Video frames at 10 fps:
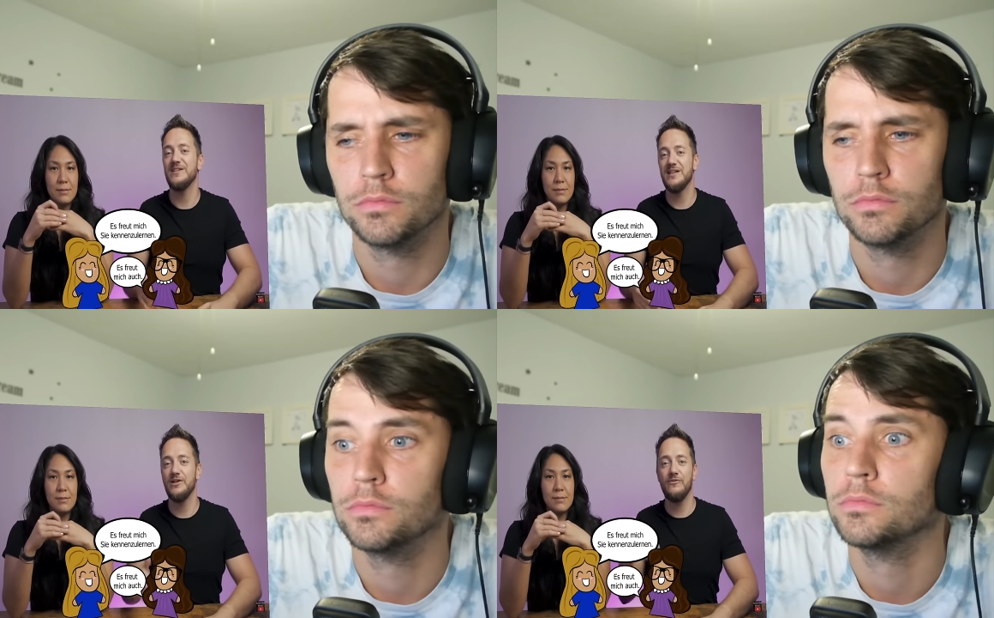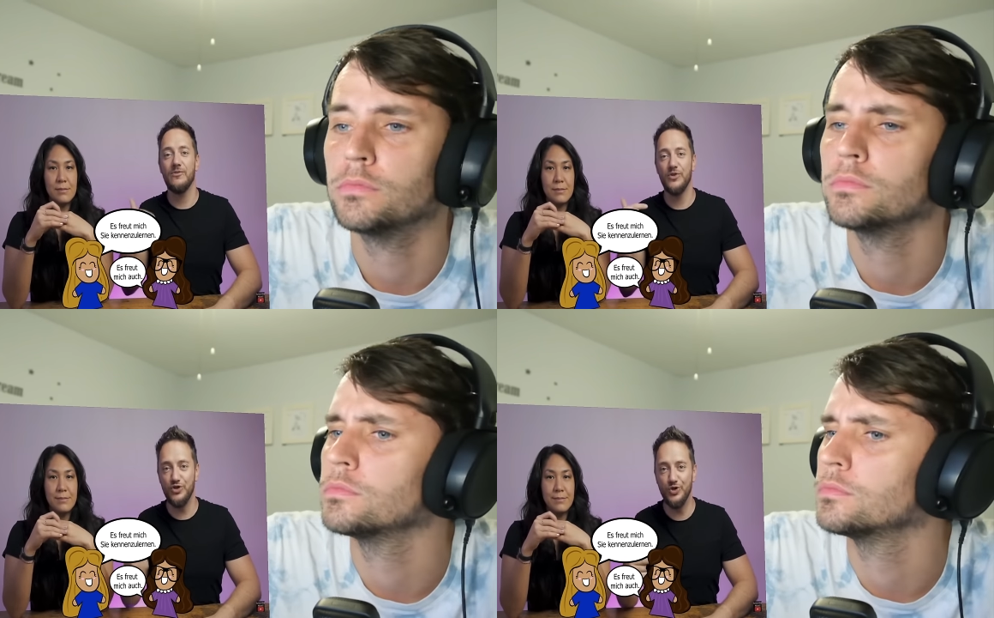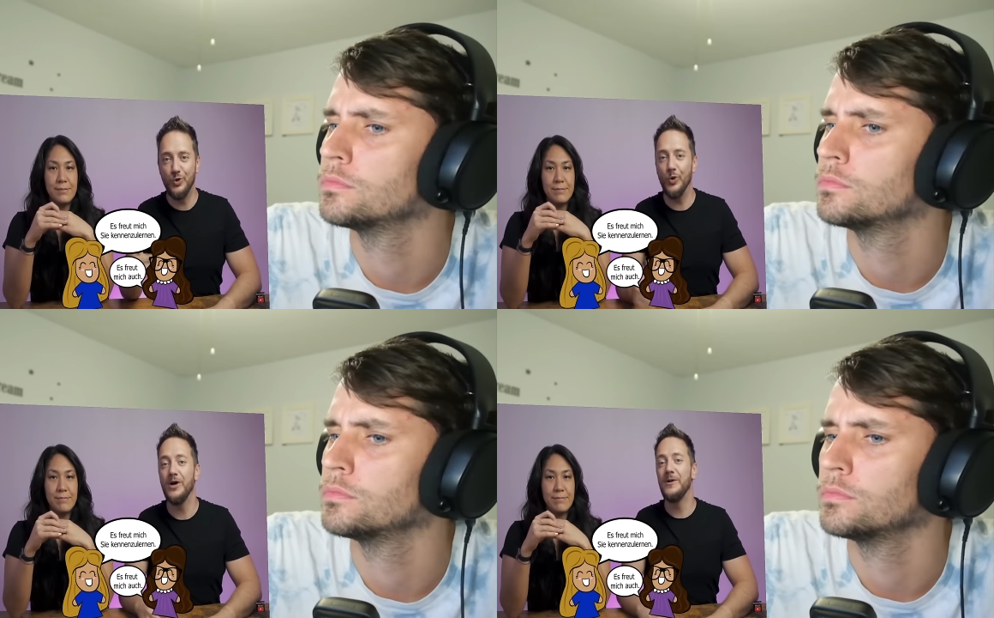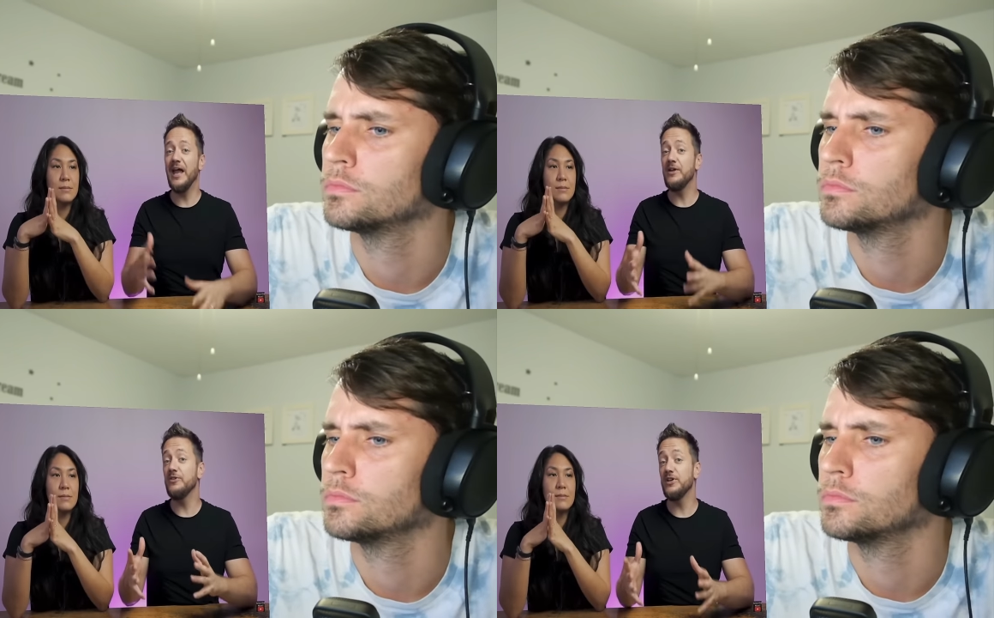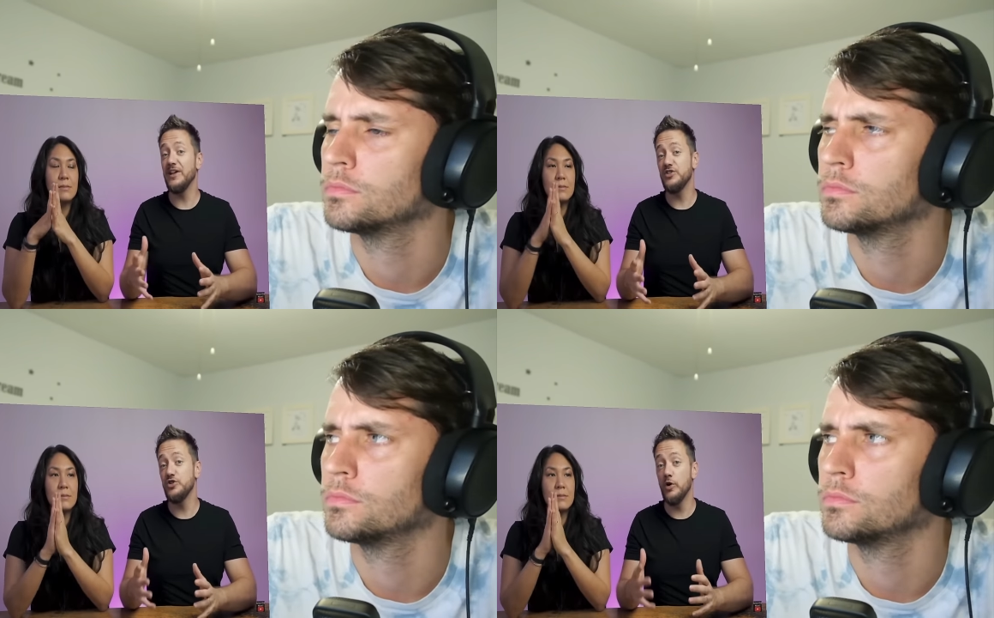Speaker 1: instead of the du. And if you
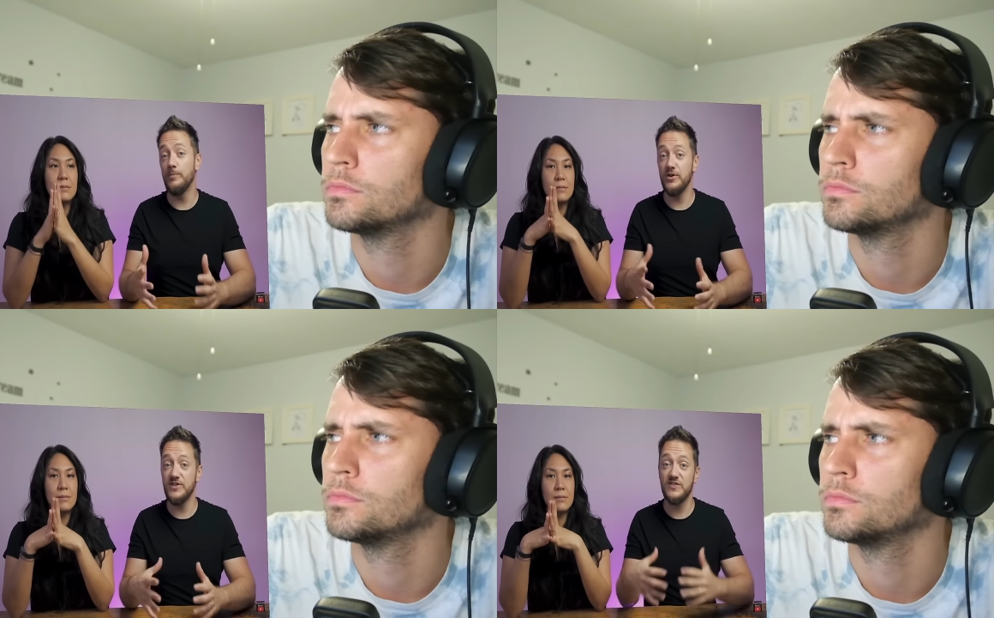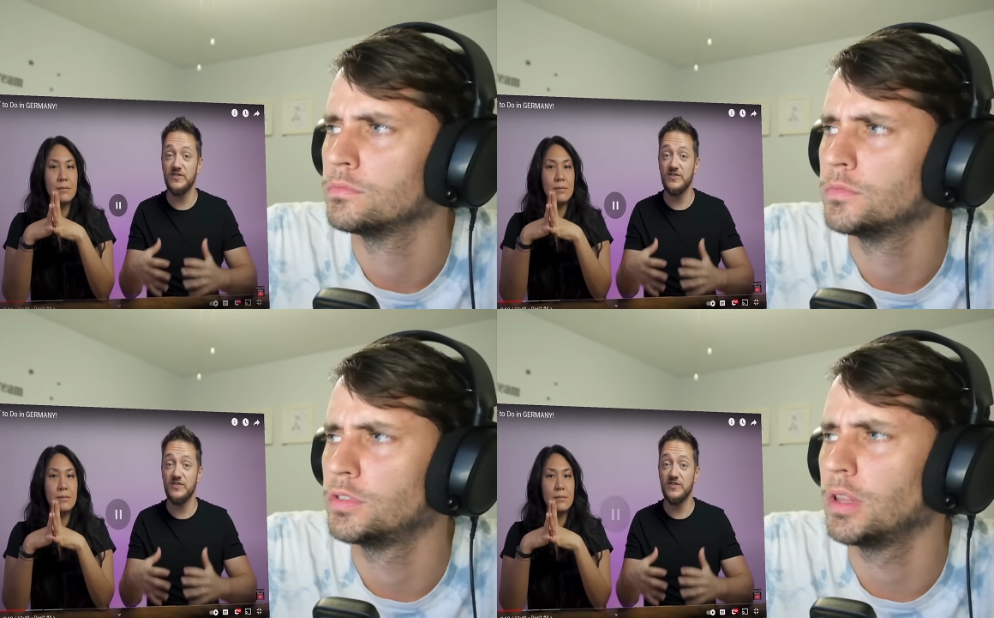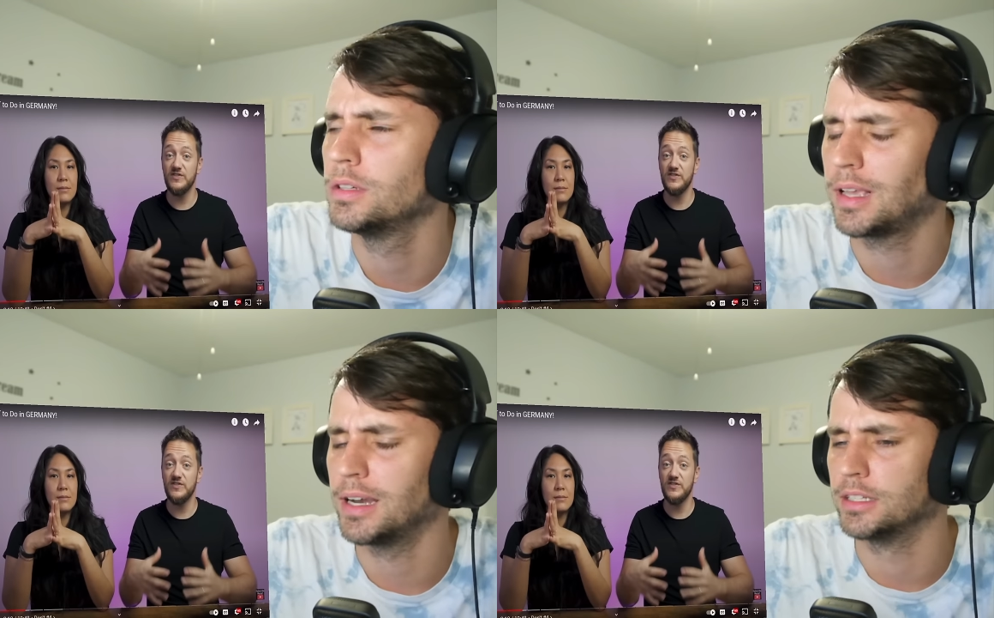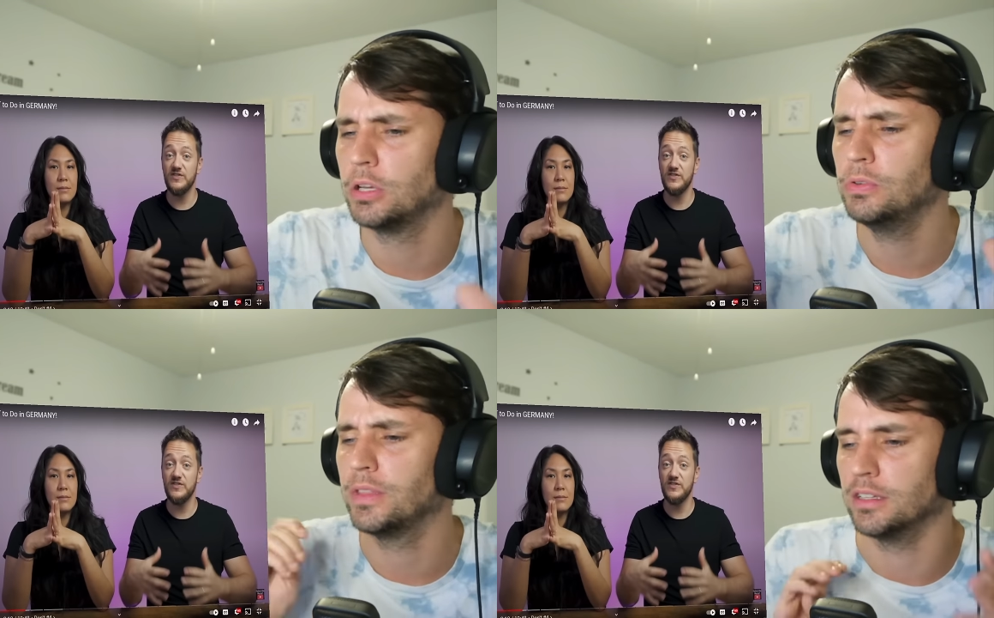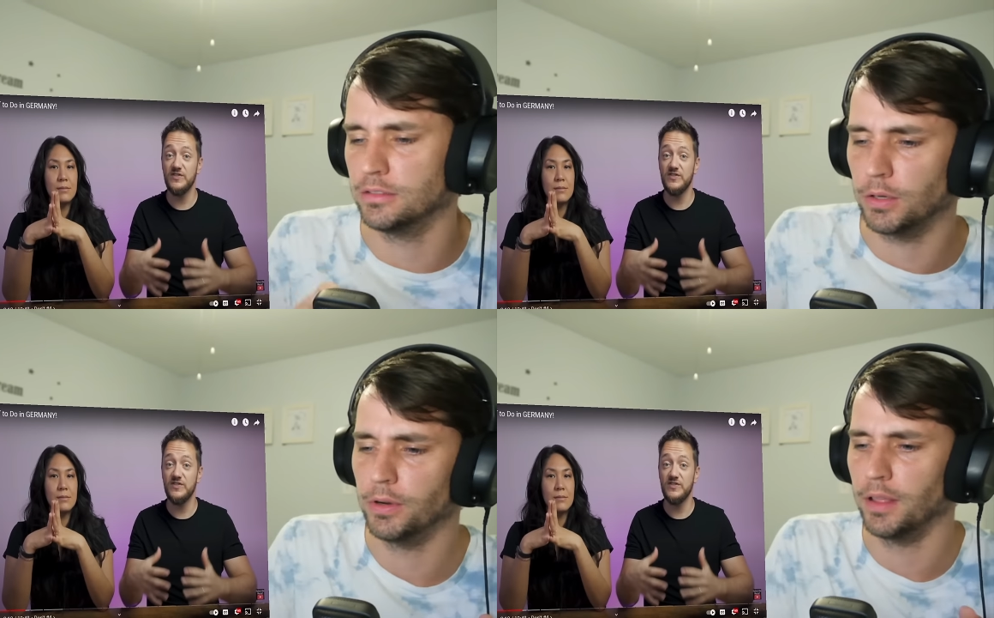get to know a person.
Speaker 2: So there's kind of two
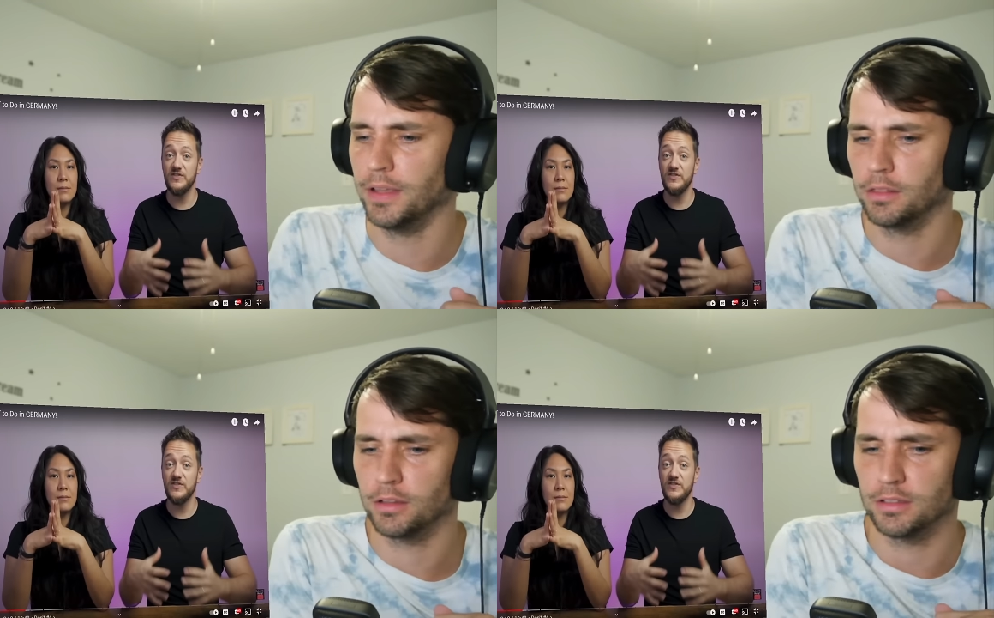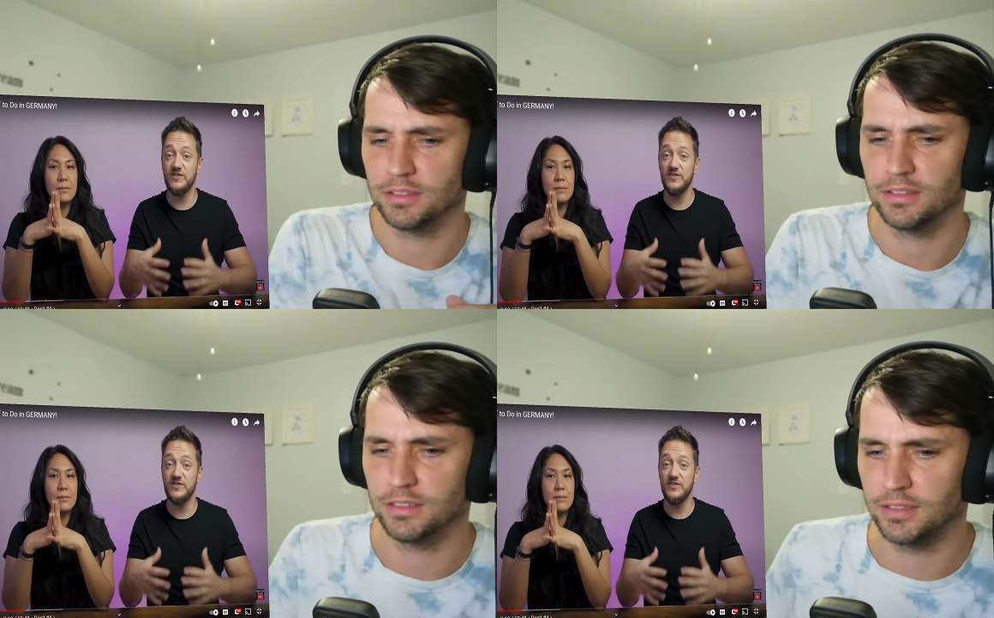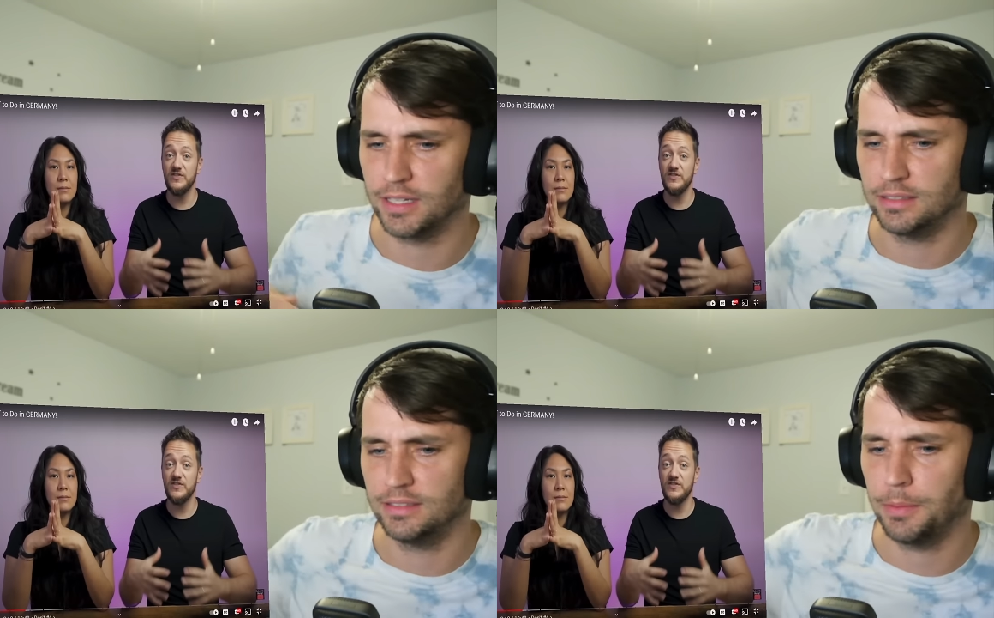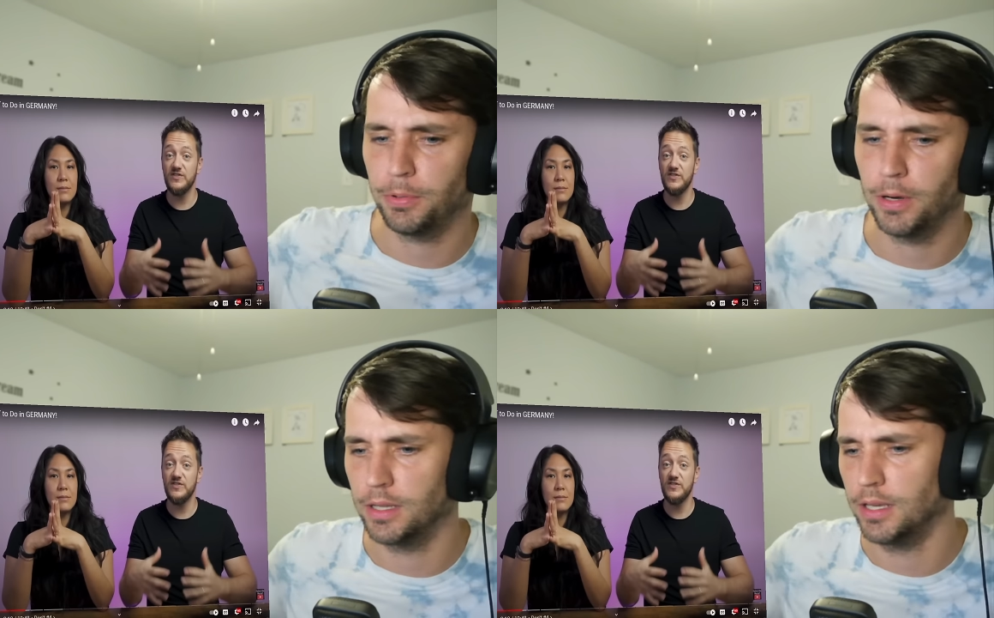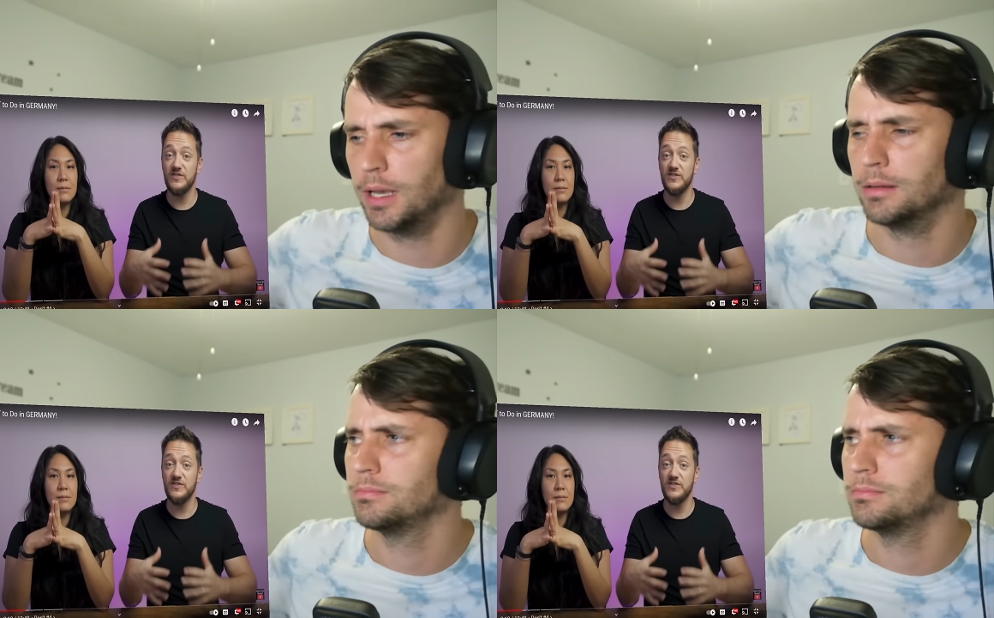things going on there. There's, there's like a separate uh,